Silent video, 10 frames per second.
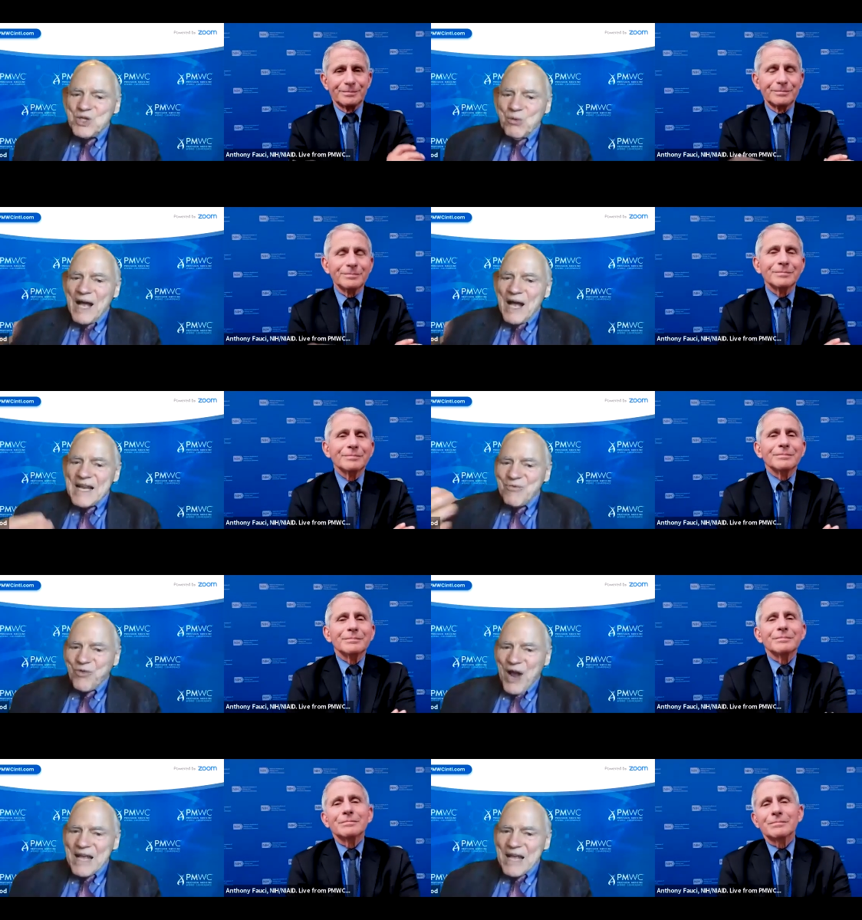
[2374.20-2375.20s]
Speaker 1: you might have
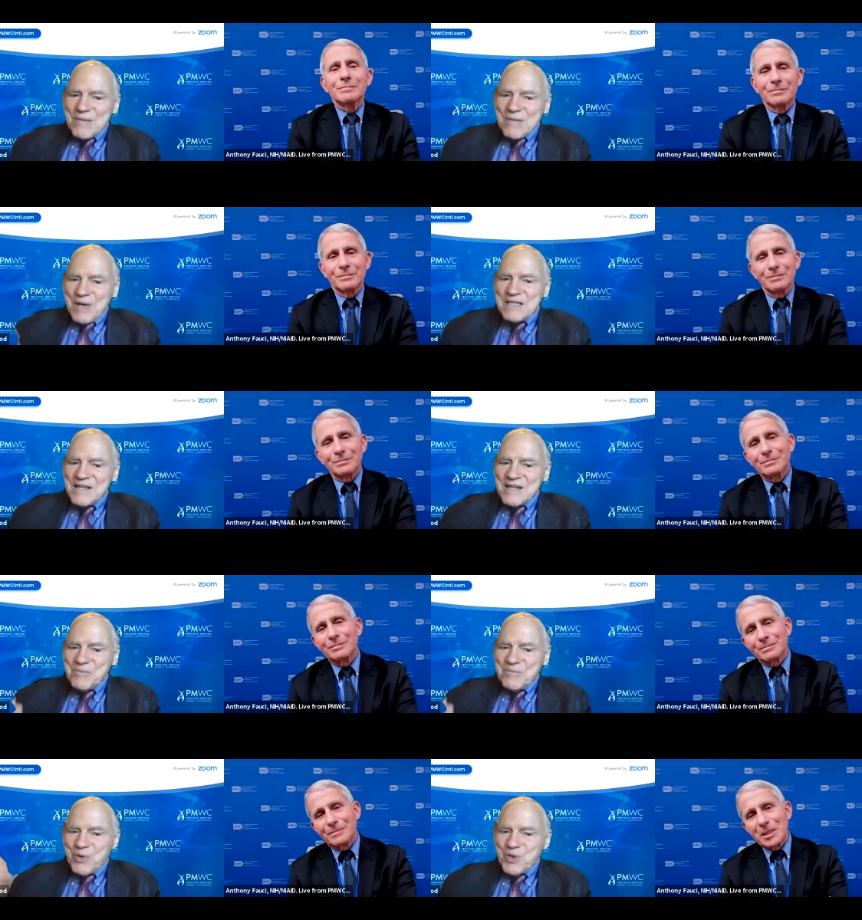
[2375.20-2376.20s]
fragments that can
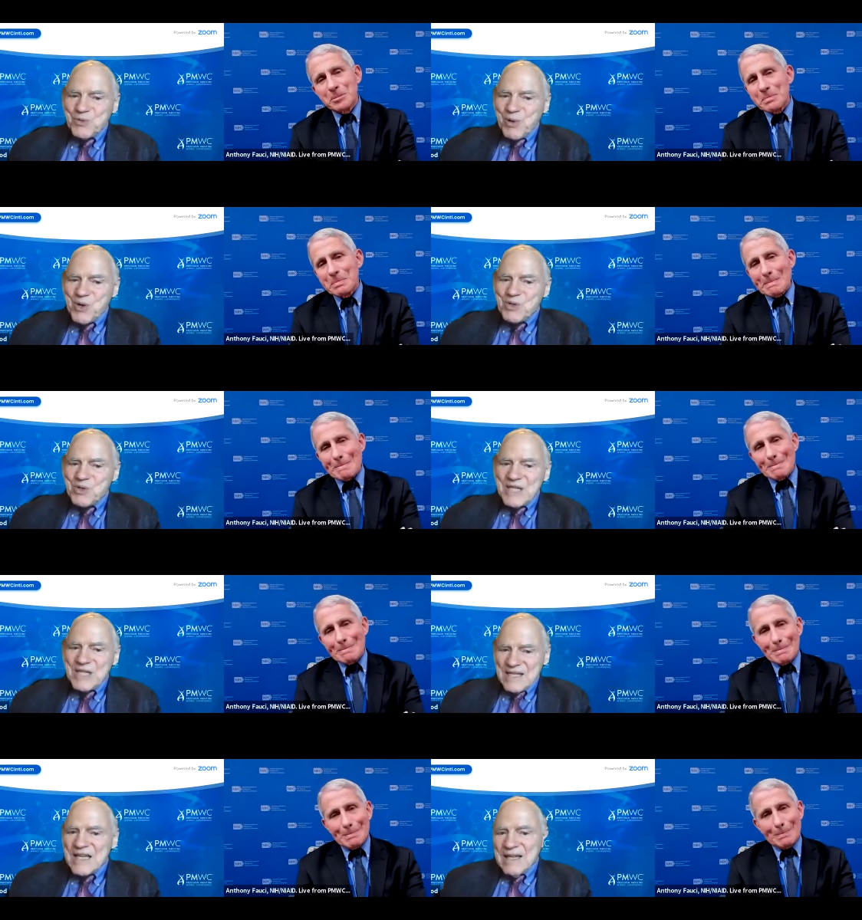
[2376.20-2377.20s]
produce proteins
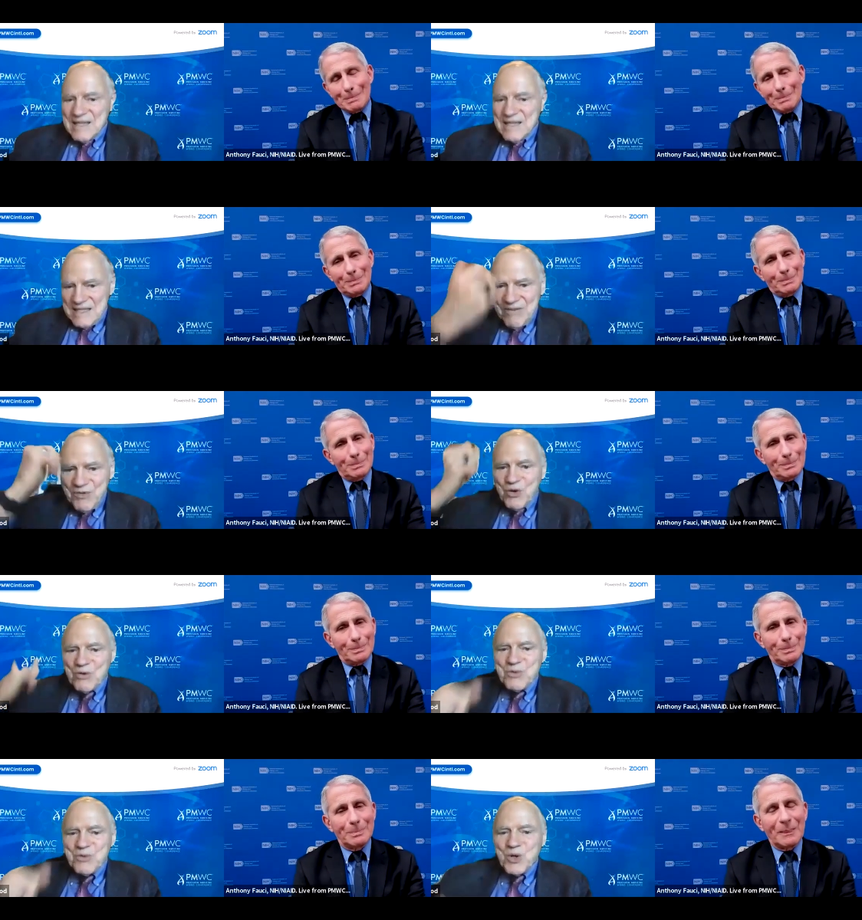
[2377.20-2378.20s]
to give you
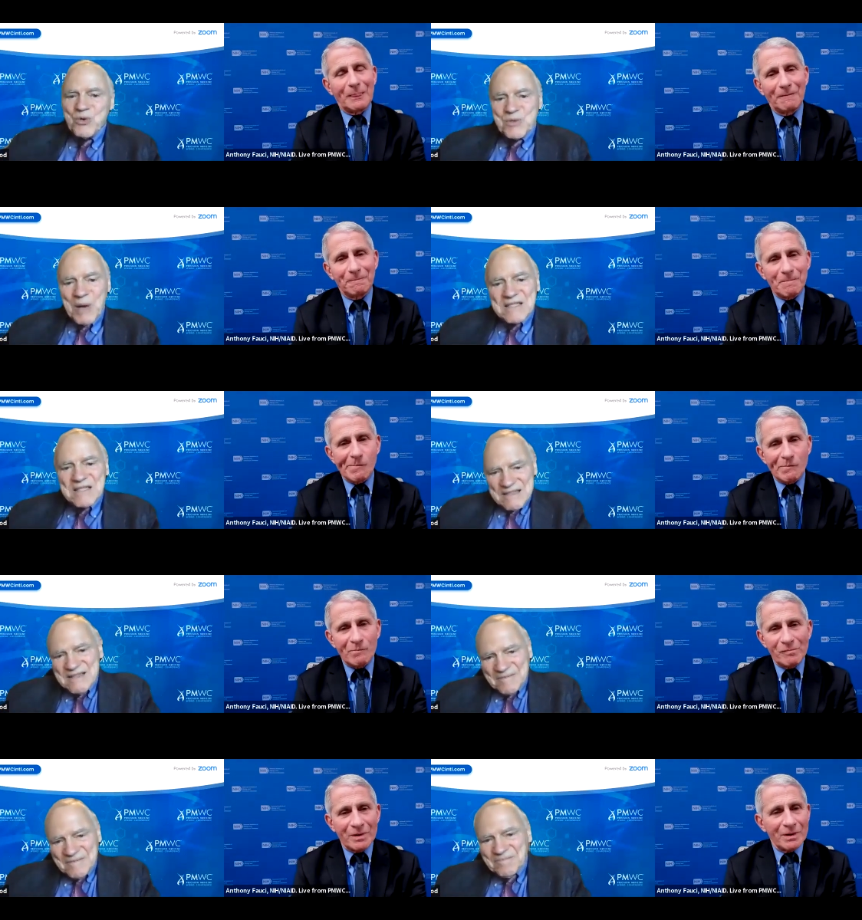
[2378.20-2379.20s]
immune responses.
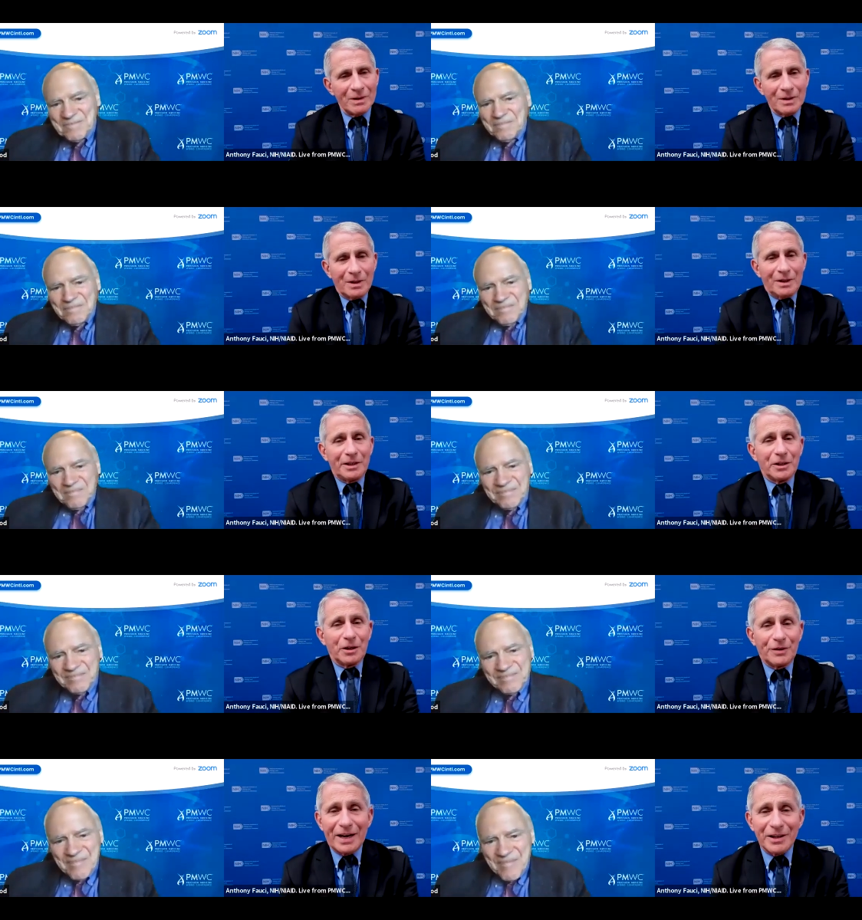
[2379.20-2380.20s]
You know,
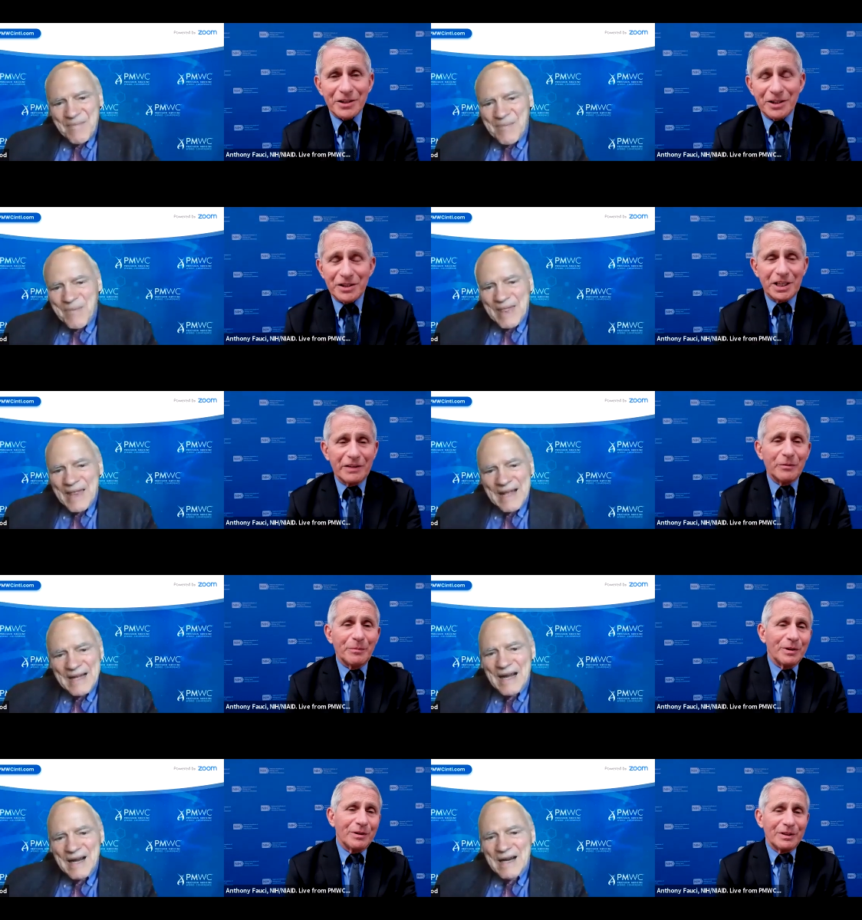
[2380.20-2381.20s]
Speaker 2: that is
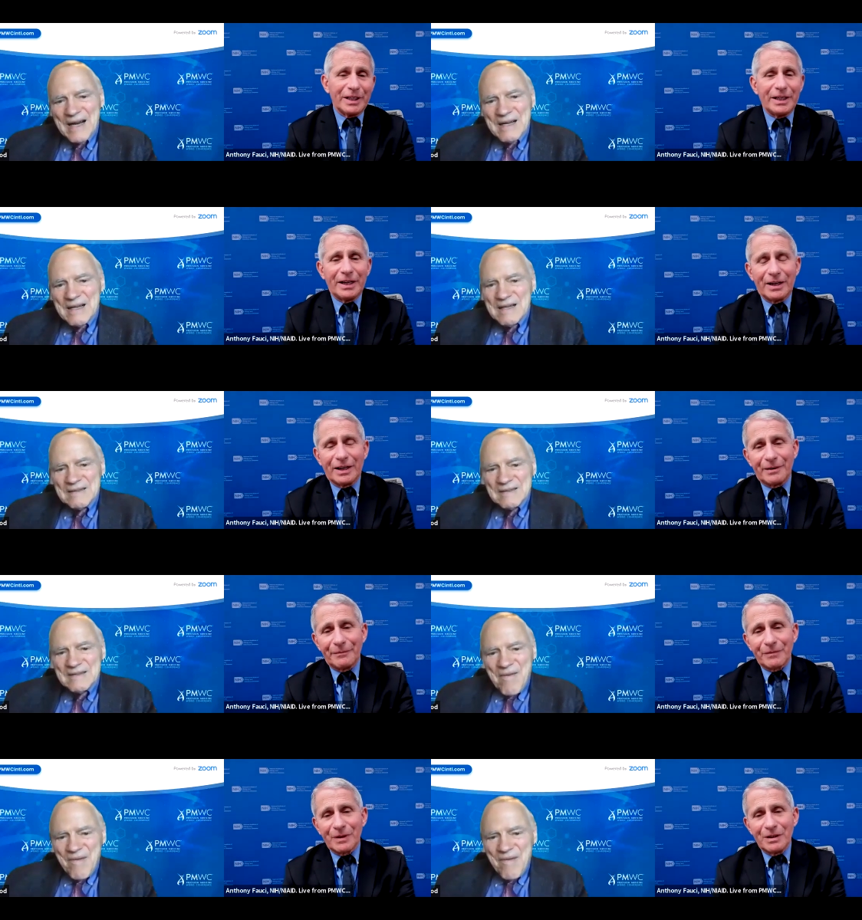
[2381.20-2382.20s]
conceivably um,
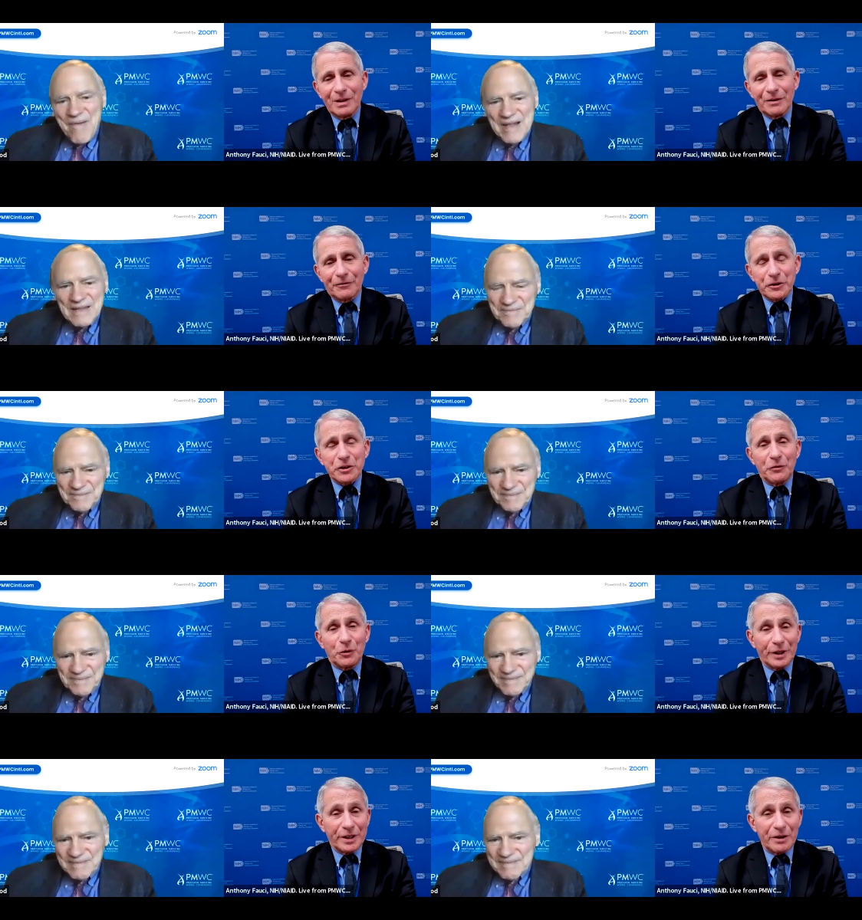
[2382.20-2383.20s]
First of all,
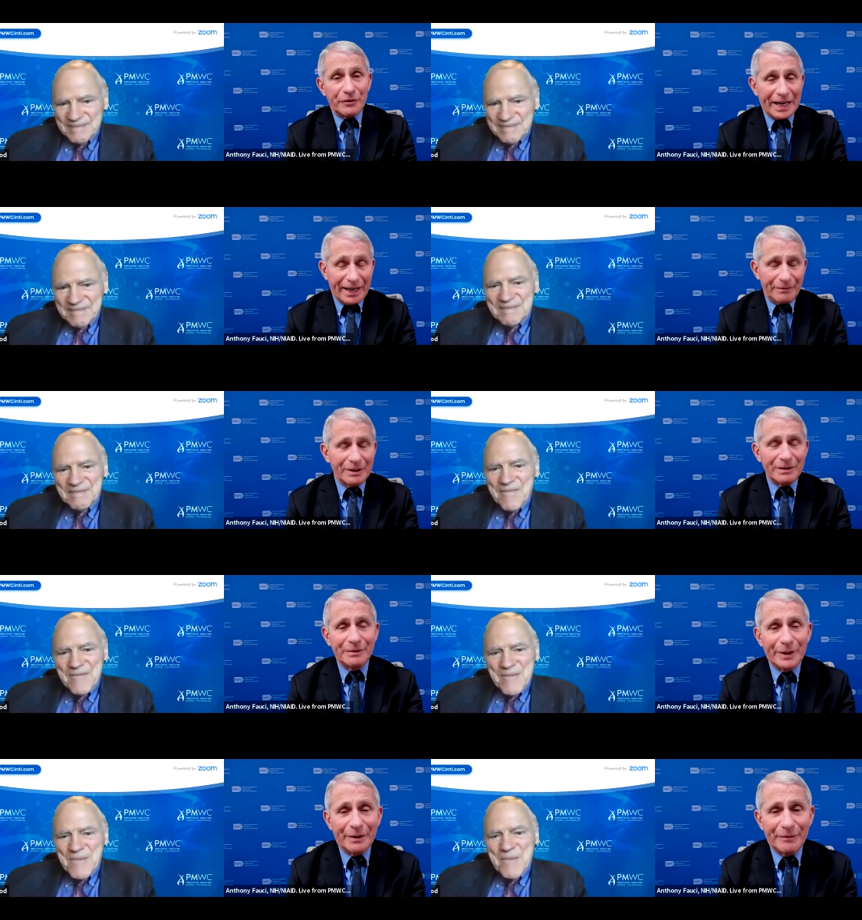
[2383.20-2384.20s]
it, it,
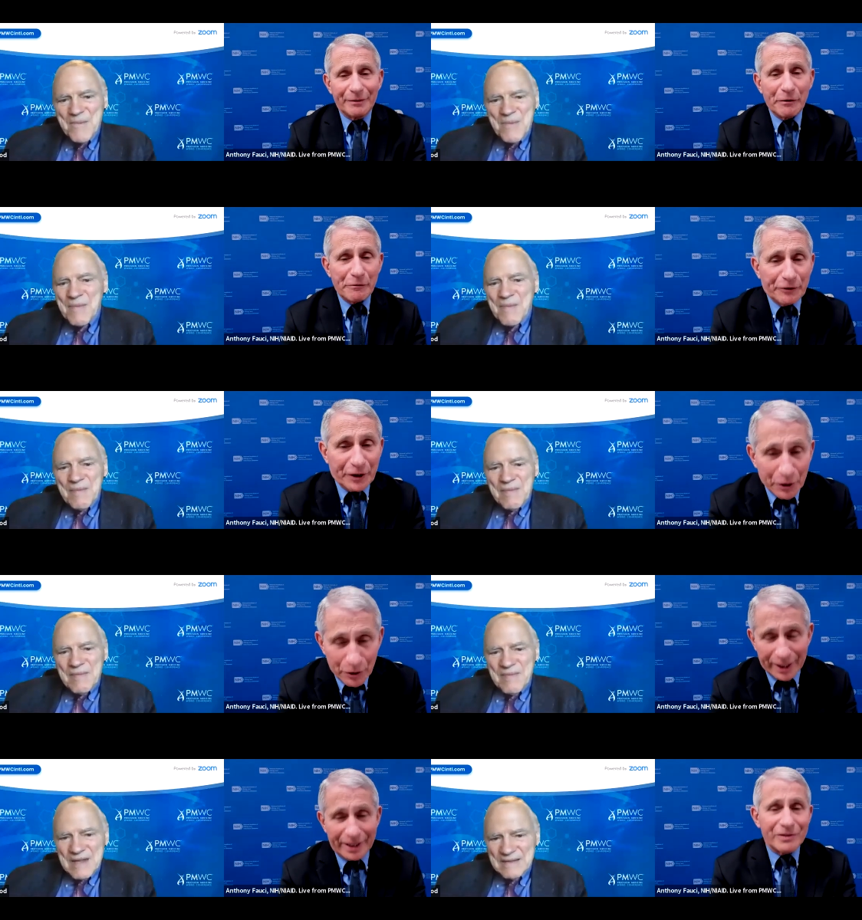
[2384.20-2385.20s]
for the
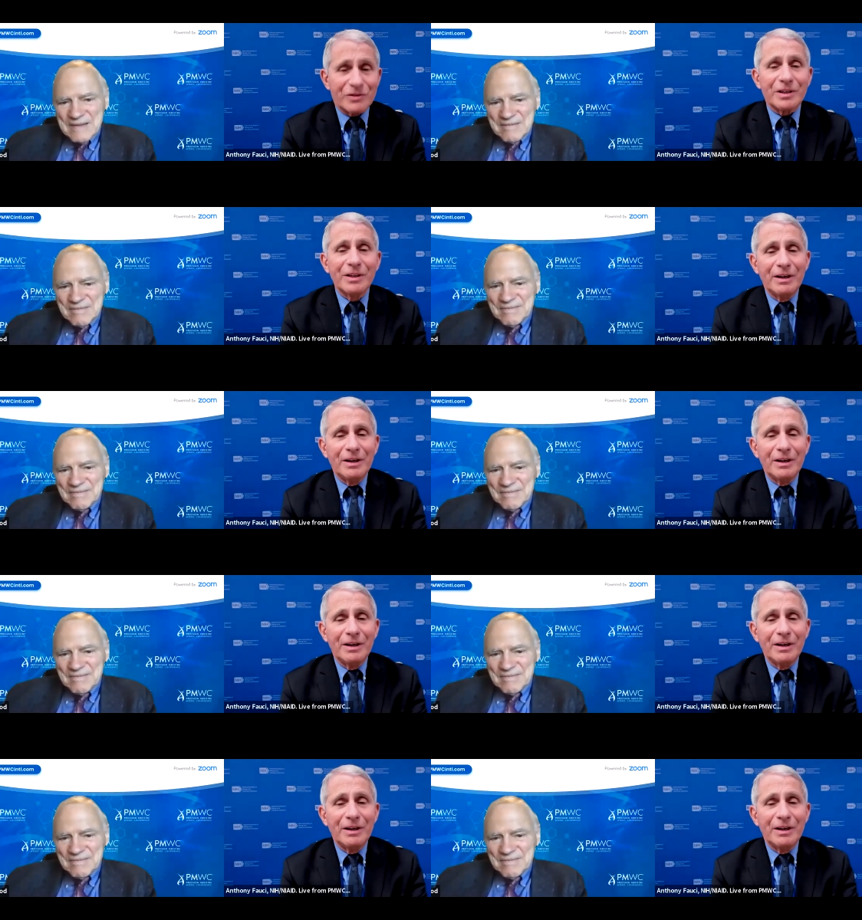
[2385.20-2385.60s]
audience,